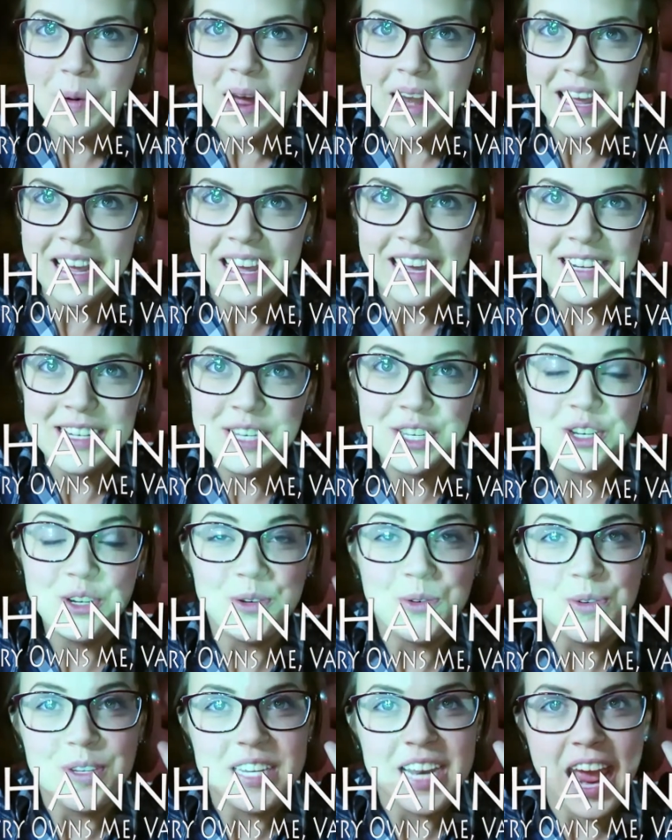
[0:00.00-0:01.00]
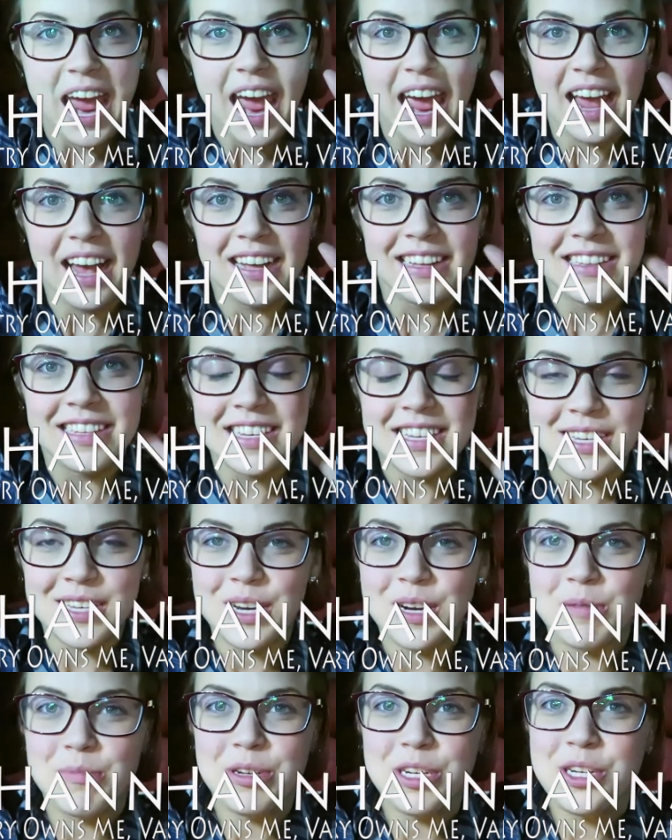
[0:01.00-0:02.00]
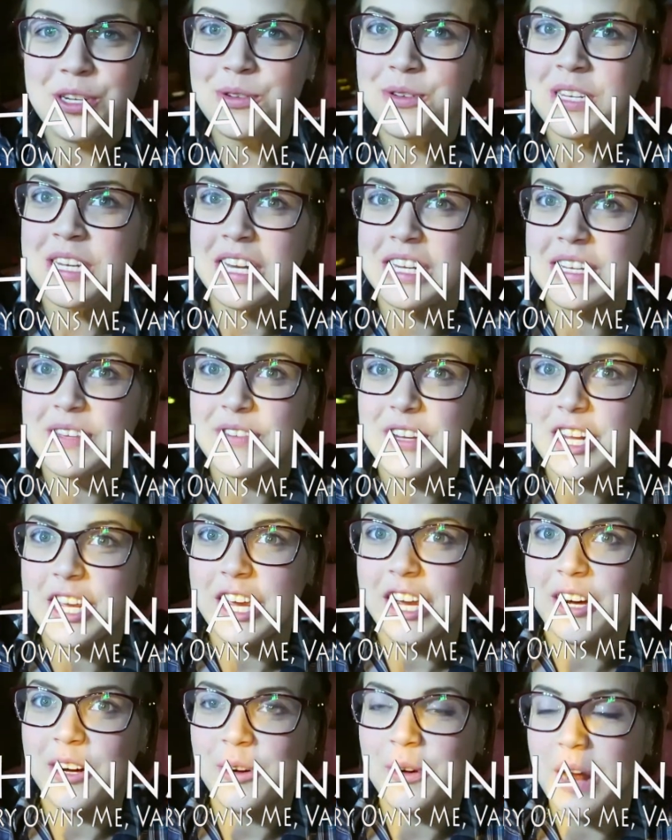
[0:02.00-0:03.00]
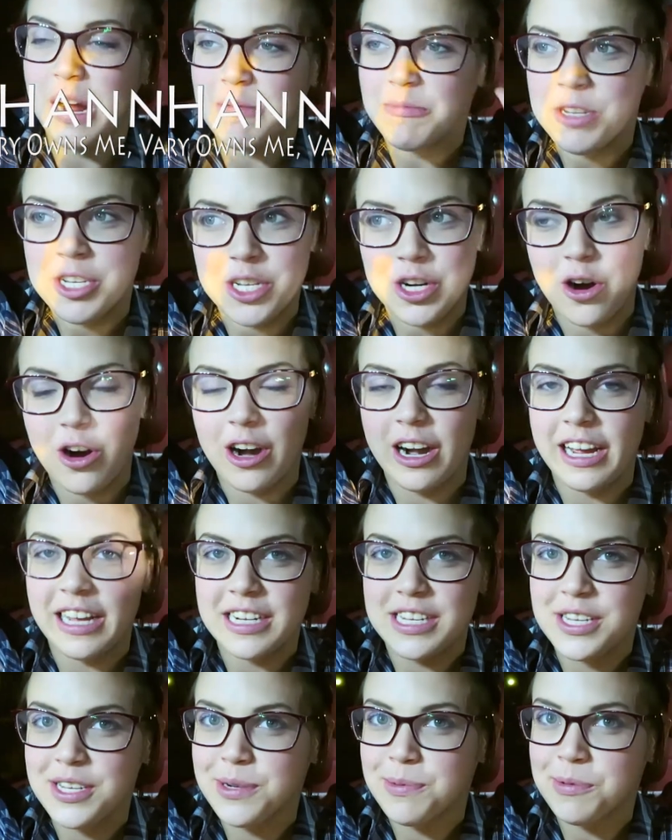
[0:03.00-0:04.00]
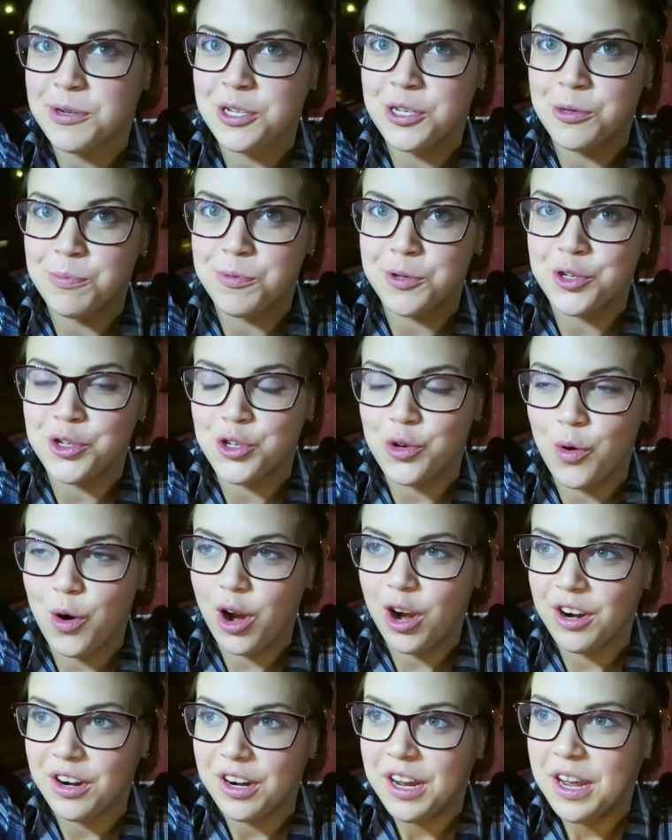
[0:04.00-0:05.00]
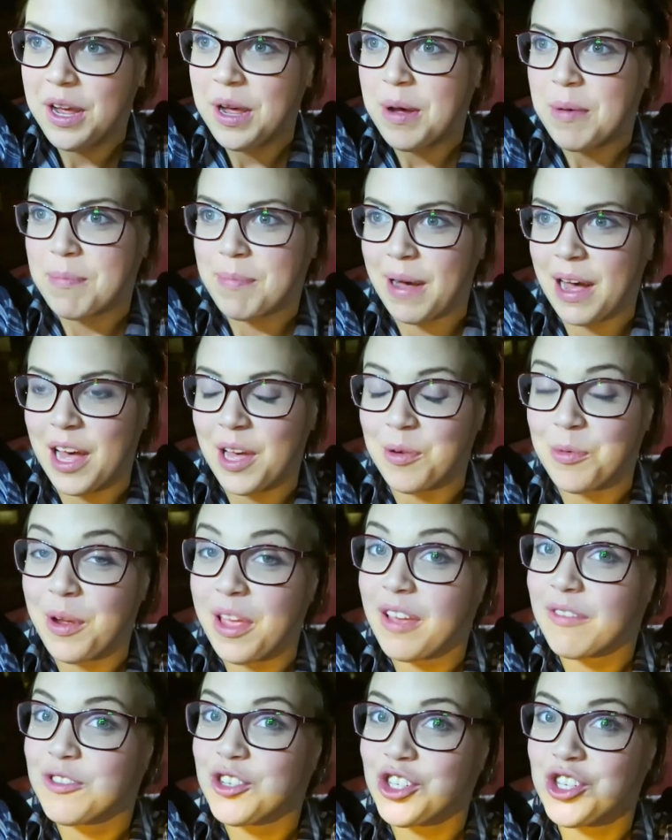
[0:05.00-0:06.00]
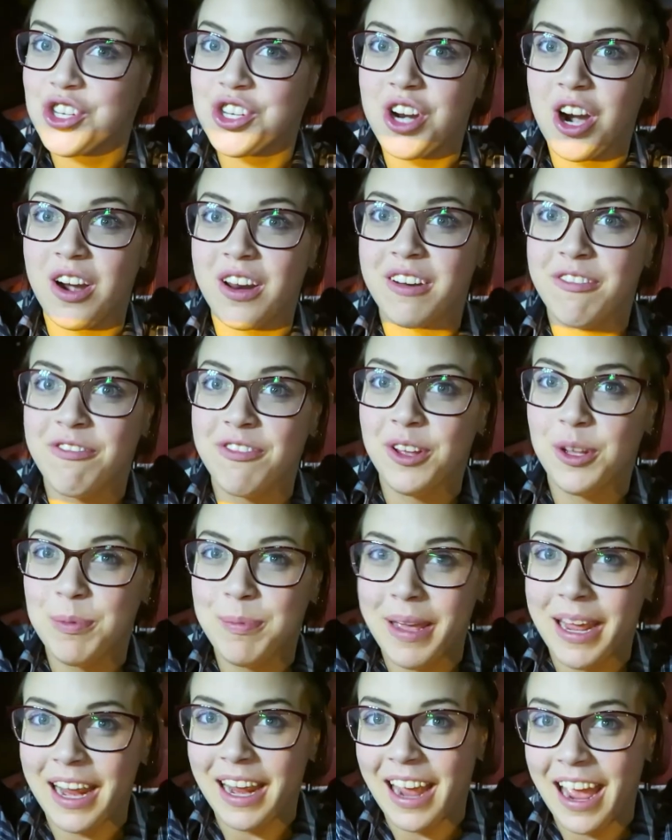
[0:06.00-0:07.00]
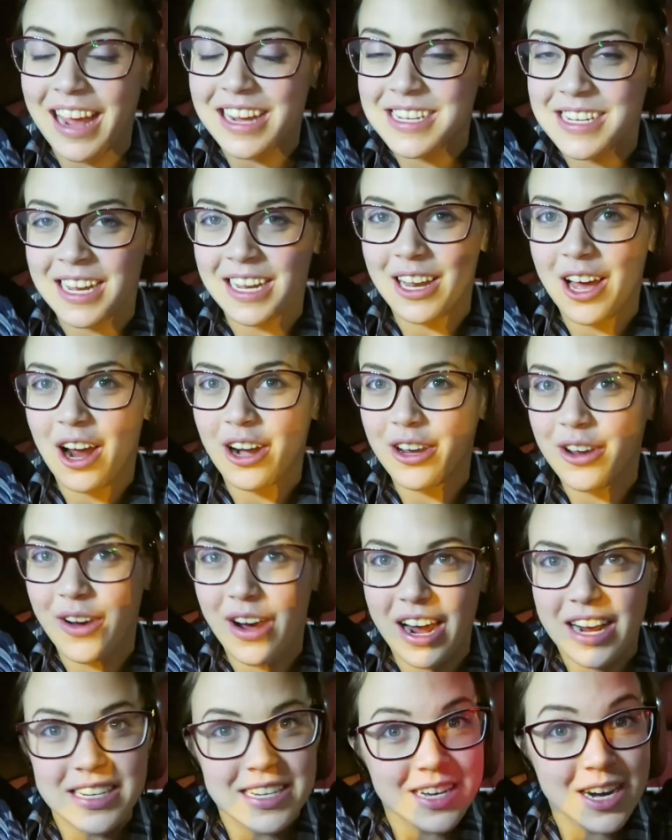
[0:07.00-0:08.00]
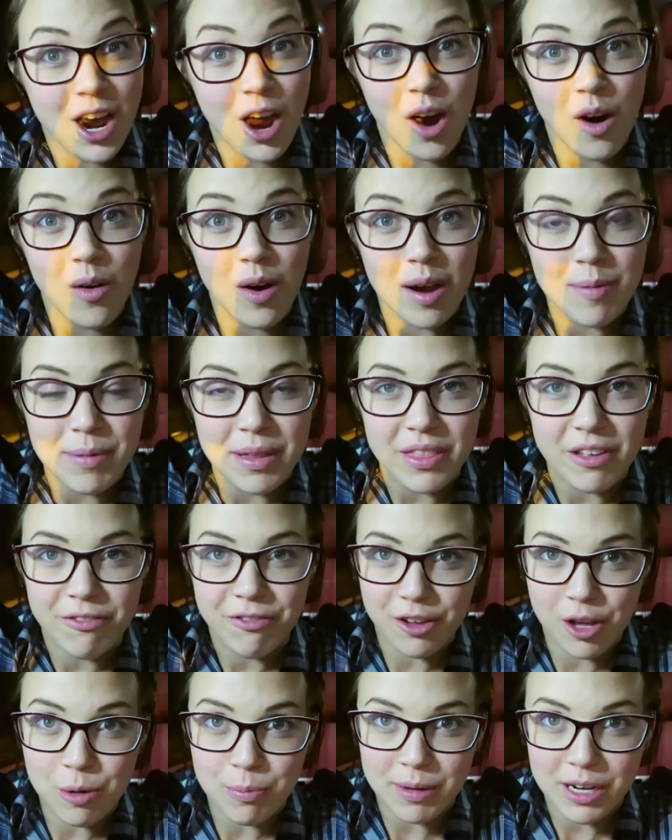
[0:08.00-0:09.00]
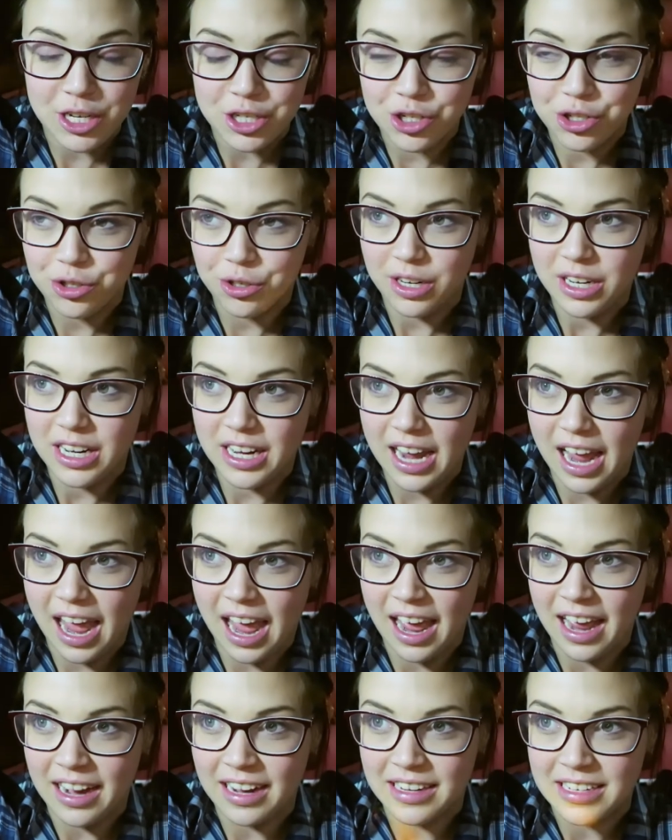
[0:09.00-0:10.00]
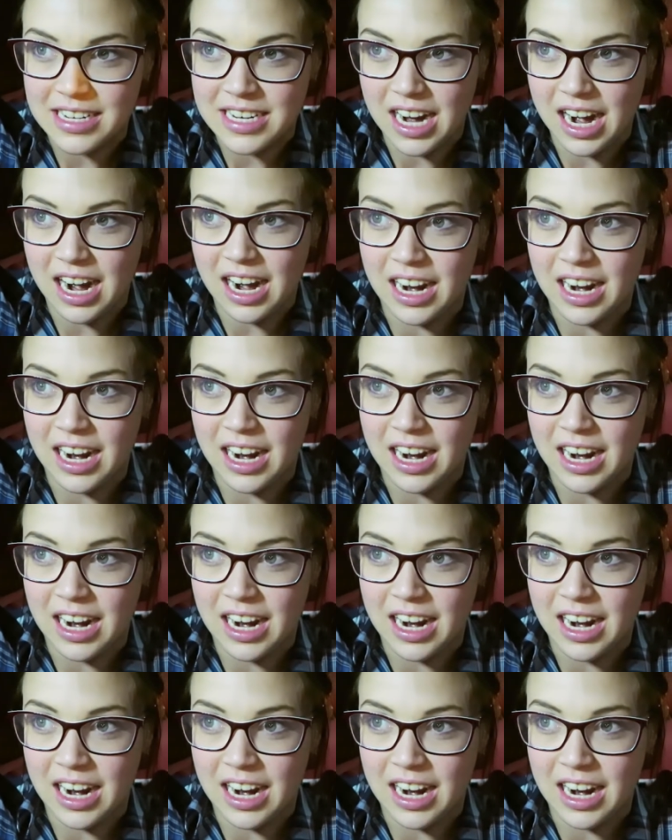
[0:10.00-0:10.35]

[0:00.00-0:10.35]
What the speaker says: everybody, it's Tuesday. This is gonna be Tuesday's video. I'm sorry it's super, super short, but we have just started filming. As a lot of you guys know, I'm in the film industry, and